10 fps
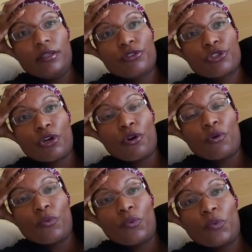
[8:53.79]

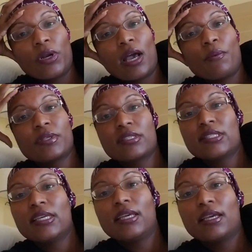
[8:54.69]
So when I was
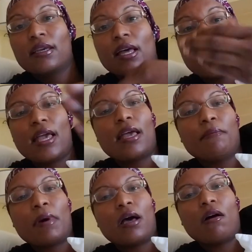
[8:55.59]
sitting, I had
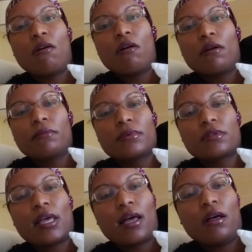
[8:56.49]
my
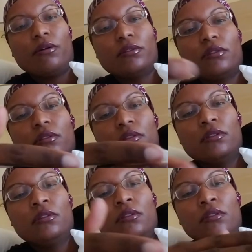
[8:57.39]
arms out,
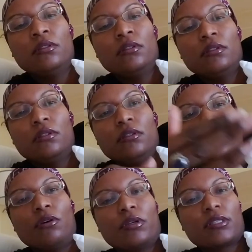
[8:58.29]

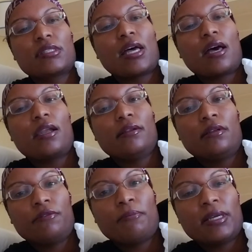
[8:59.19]
on the side
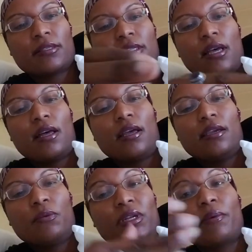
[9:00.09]
of my side
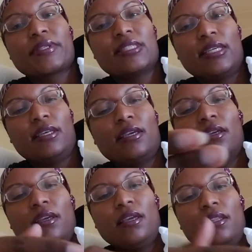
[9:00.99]
when I was
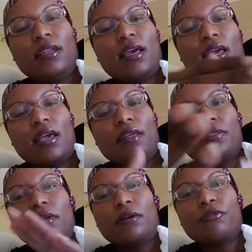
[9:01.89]
sitting. And then I had
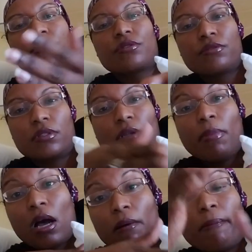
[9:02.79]
the crystals in the
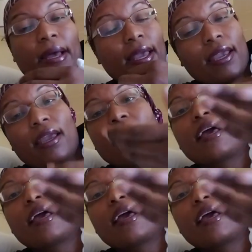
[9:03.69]
palm of my hand.